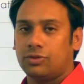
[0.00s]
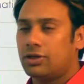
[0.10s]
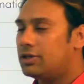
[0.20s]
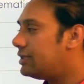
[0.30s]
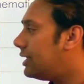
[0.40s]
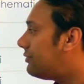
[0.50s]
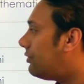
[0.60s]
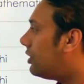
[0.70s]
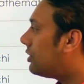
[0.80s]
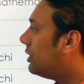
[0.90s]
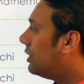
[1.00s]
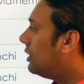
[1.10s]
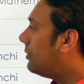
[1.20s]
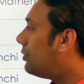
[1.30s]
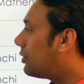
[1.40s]
book, then for
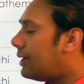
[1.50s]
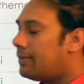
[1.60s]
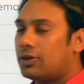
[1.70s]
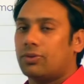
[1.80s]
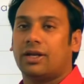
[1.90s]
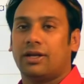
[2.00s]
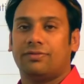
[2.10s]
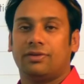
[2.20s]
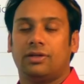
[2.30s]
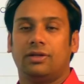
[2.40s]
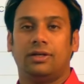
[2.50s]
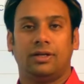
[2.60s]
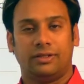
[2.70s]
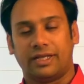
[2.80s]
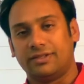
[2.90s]
programming you can refer
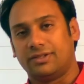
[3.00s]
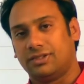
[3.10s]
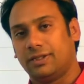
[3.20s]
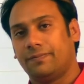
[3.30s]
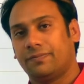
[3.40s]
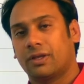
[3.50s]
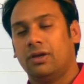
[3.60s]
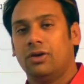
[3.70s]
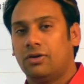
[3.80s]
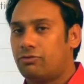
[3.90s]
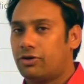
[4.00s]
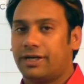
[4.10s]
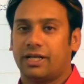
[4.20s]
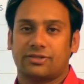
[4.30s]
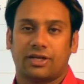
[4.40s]
Dennis Ritchie. For
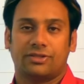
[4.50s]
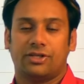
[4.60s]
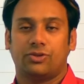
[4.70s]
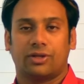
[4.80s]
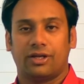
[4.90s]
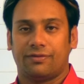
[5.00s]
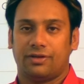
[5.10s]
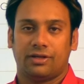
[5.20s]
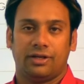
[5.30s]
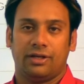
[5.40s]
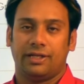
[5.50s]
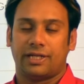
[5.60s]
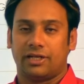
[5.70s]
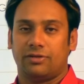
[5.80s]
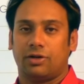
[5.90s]
data structures you can refer
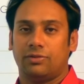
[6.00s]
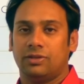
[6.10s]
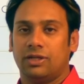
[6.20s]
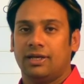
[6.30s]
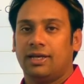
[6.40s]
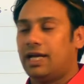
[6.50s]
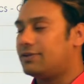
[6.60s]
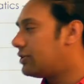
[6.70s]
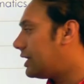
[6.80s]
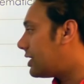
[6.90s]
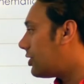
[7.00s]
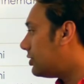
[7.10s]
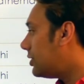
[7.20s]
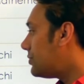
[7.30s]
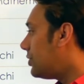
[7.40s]
Tanenbaum and for
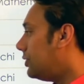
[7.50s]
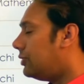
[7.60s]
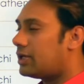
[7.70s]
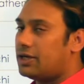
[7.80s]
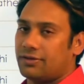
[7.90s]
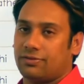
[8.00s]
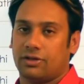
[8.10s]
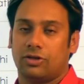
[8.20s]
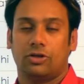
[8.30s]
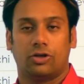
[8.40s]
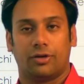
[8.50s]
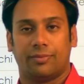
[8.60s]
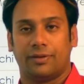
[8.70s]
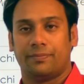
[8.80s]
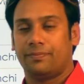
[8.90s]
algorithms you can refer
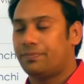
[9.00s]
Cormen.